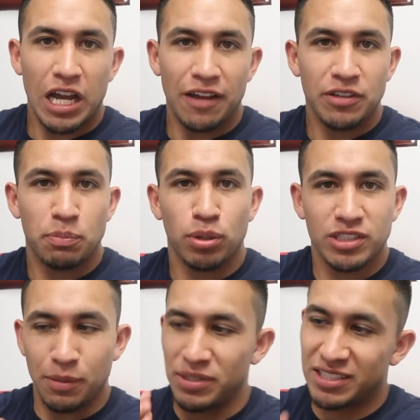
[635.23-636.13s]
Javi
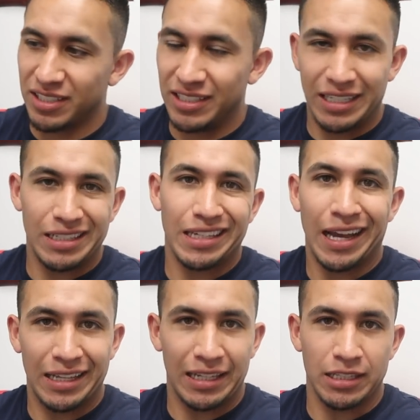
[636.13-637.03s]
puts up his Sunday league
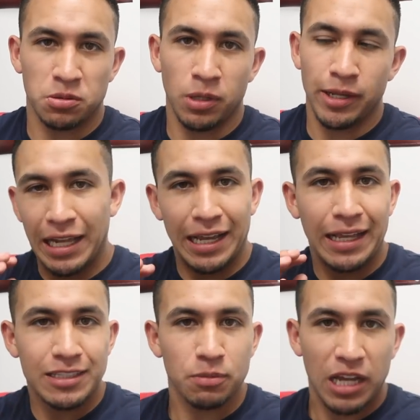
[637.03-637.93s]
highlights, right? And I
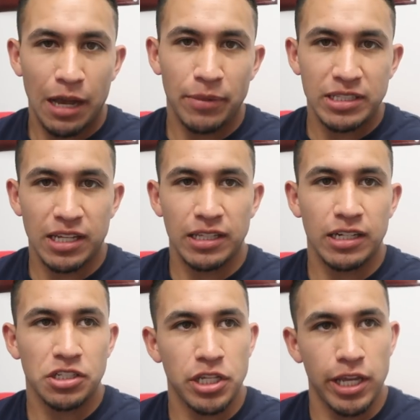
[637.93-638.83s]
get some comments on
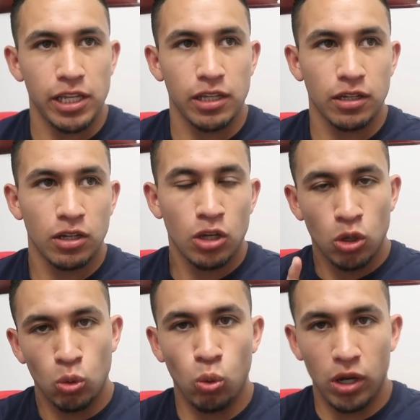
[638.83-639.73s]
there
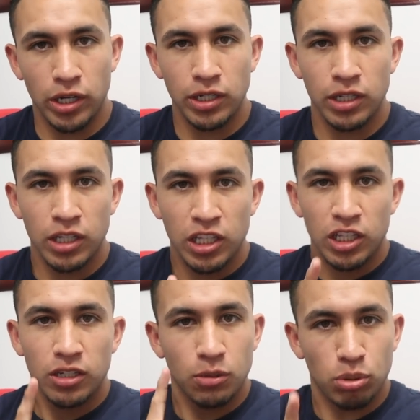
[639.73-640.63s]
saying,
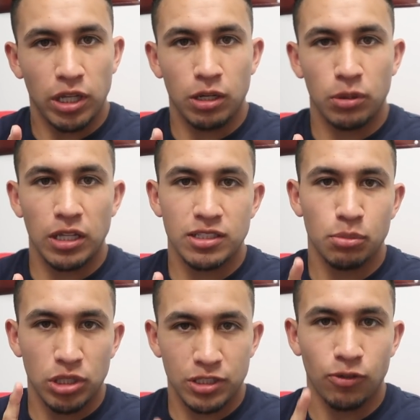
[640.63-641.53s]
one, you're playing against a
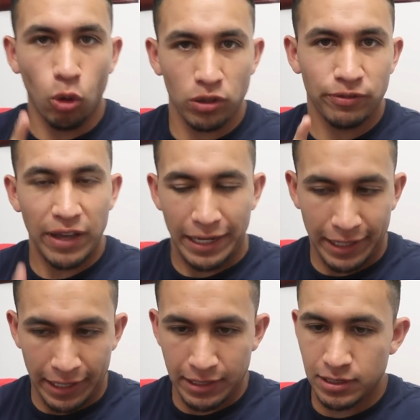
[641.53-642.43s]
bunch of old fat
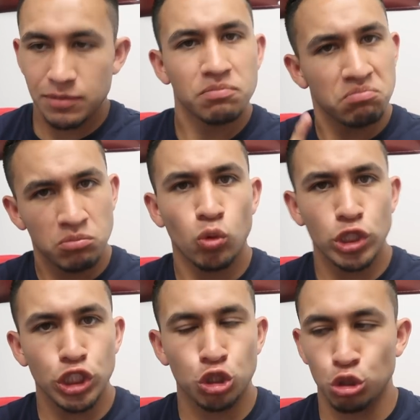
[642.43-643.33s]
guys,
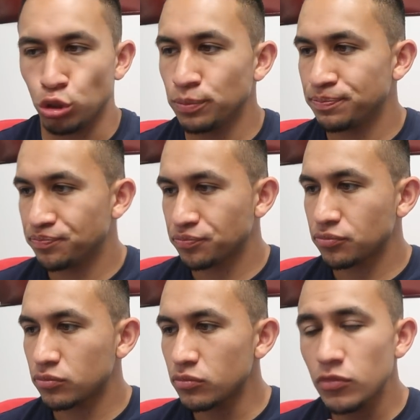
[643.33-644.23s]
which is true.
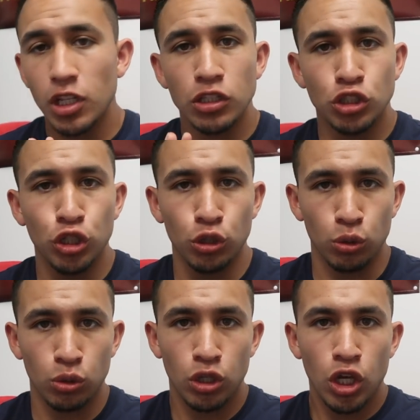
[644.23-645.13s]

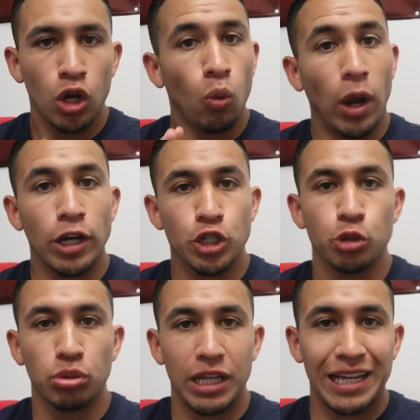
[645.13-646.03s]
Two, why aren't
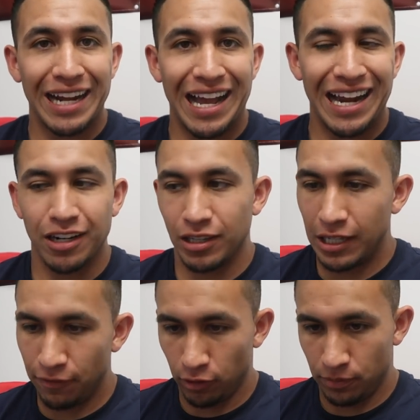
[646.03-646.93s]
you playing at a higher
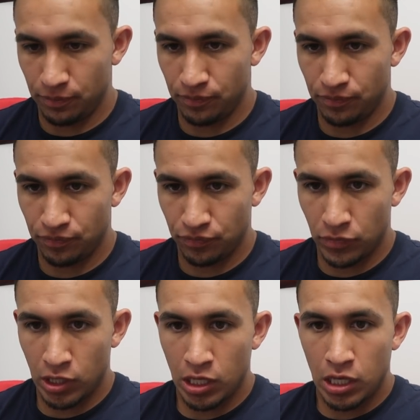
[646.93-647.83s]
level?
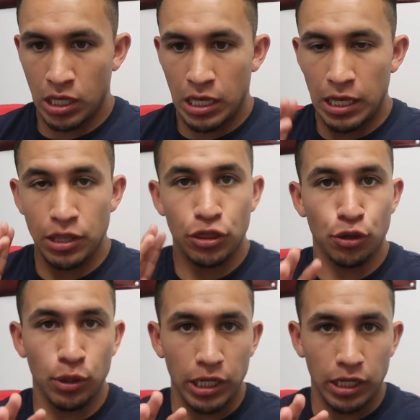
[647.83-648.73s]
And
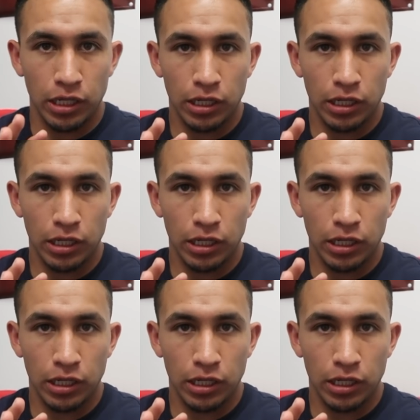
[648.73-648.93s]
three,